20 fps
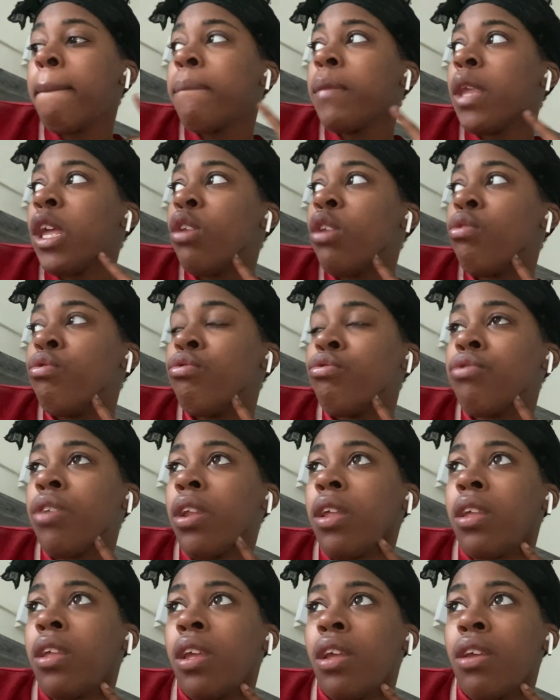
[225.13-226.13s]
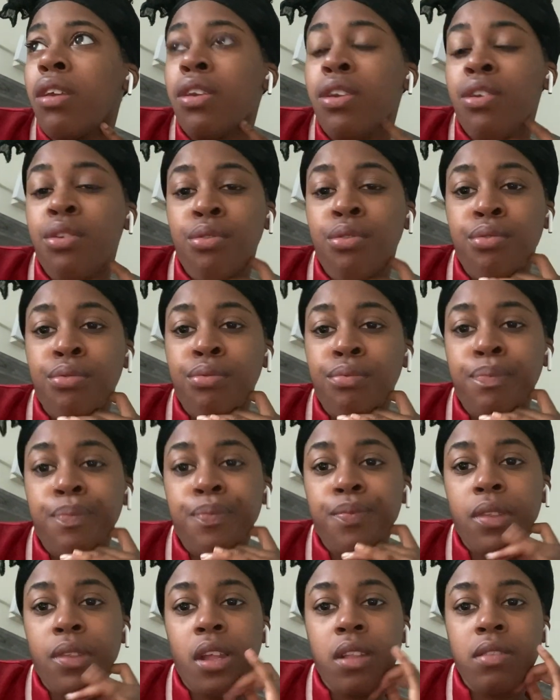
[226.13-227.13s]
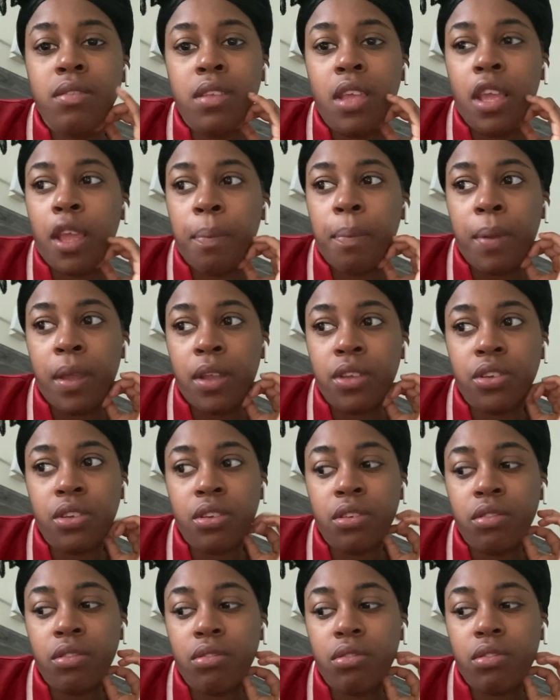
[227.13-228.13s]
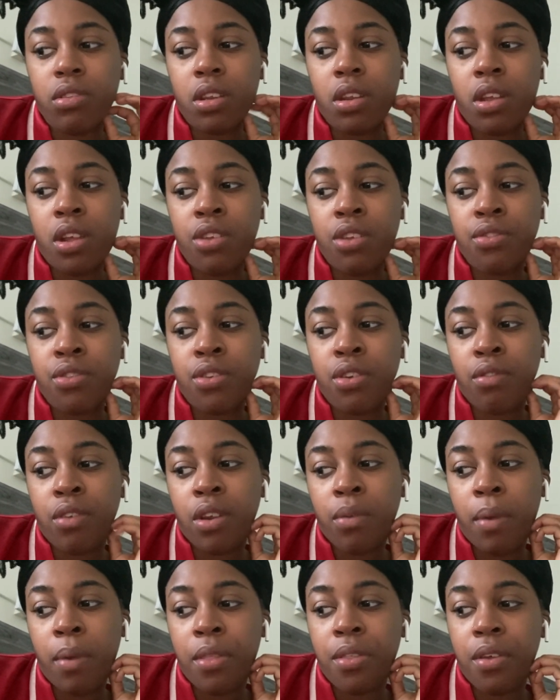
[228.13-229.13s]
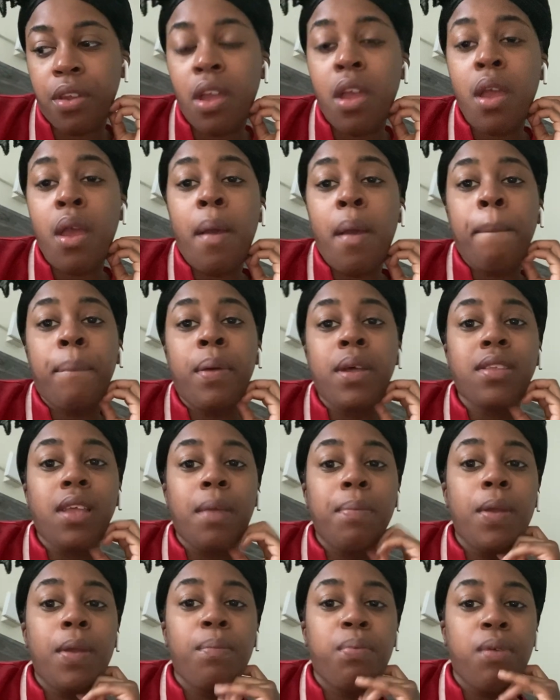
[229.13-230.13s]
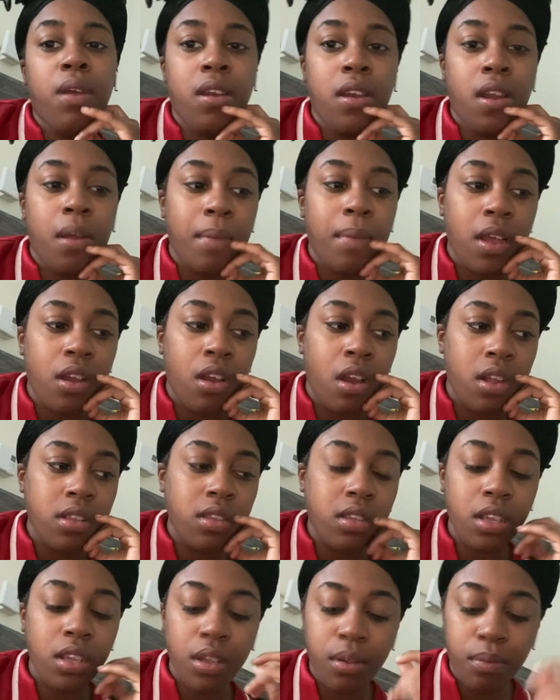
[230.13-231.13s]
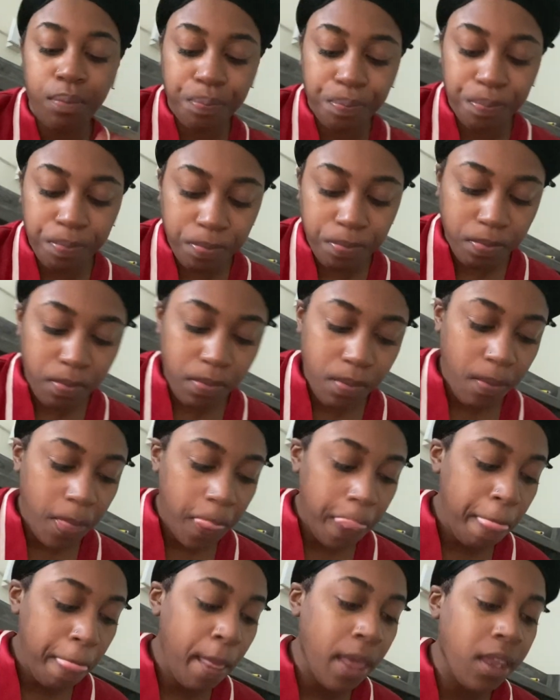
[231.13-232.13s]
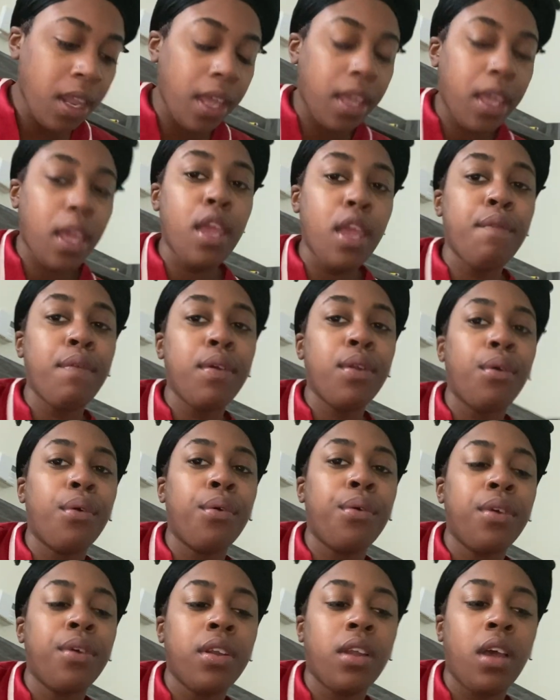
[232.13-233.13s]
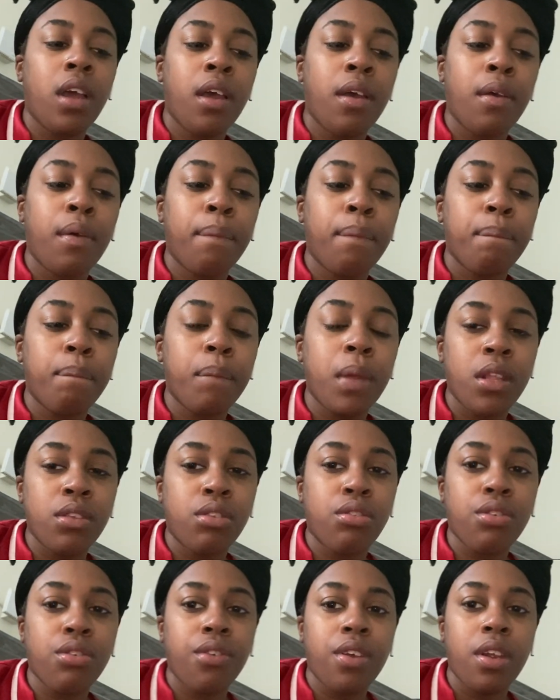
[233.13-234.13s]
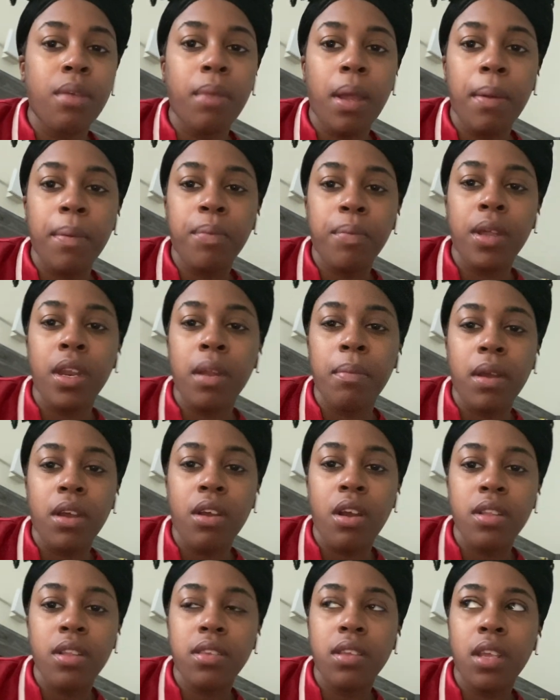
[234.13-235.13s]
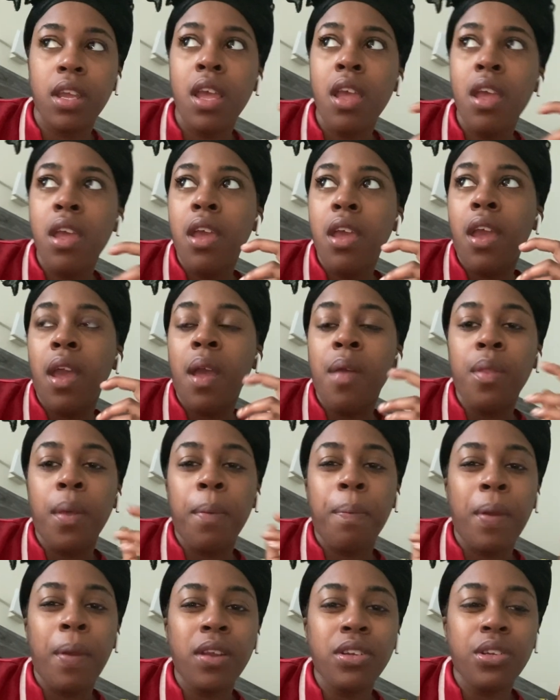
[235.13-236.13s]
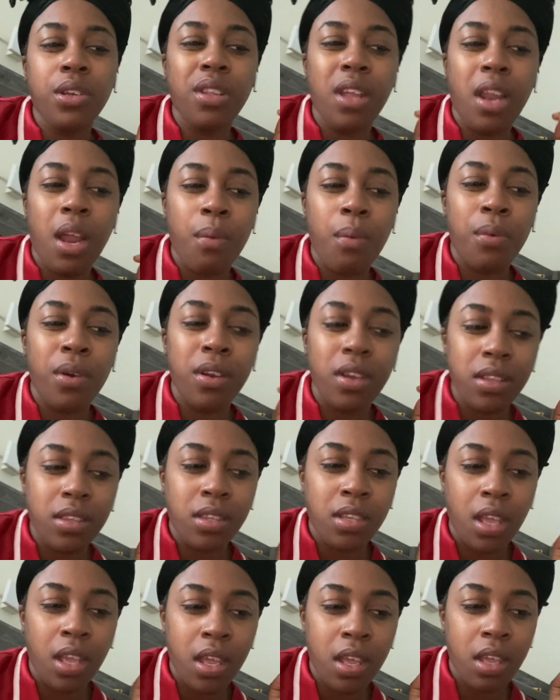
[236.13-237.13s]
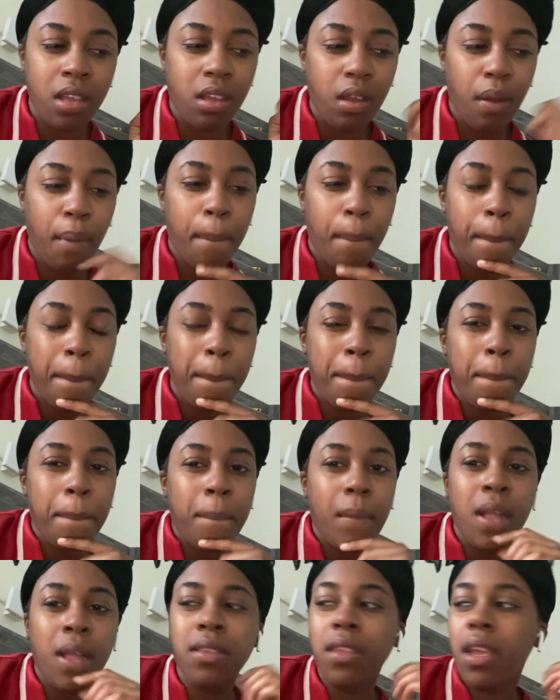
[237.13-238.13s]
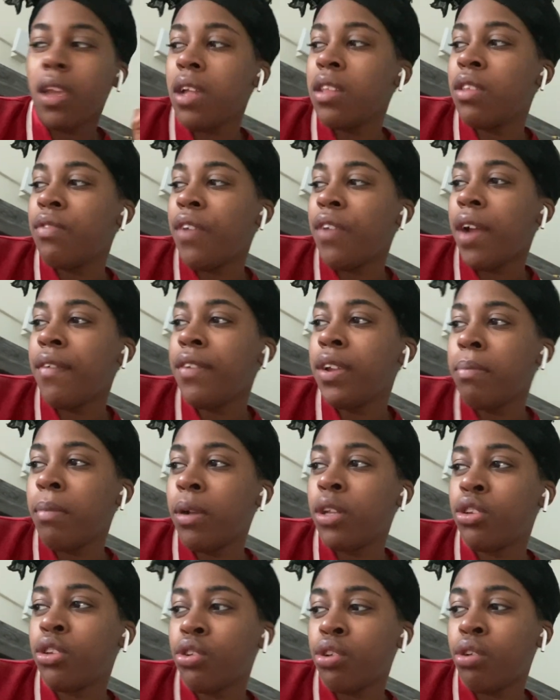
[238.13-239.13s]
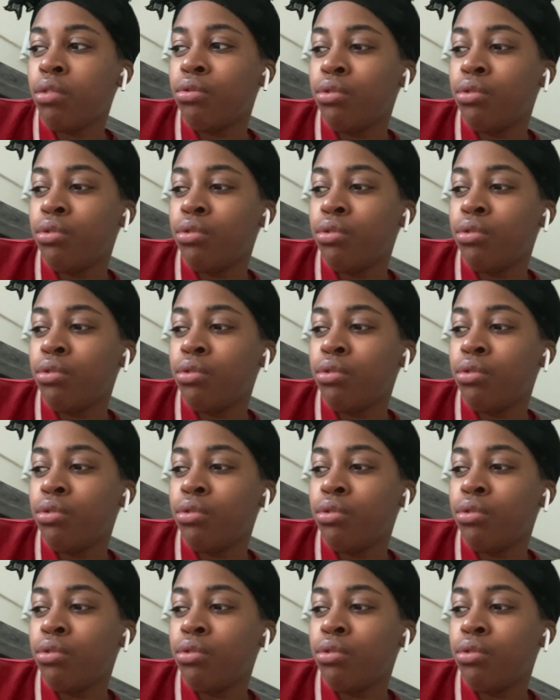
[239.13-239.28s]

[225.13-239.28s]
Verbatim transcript: And who's trying to get cute, take pictures in one hundred degree weather? Plus, I've been planning on my content, like even on um Instagram, I've been planning on my content. And the picture that I want to take, it's like, it's very much so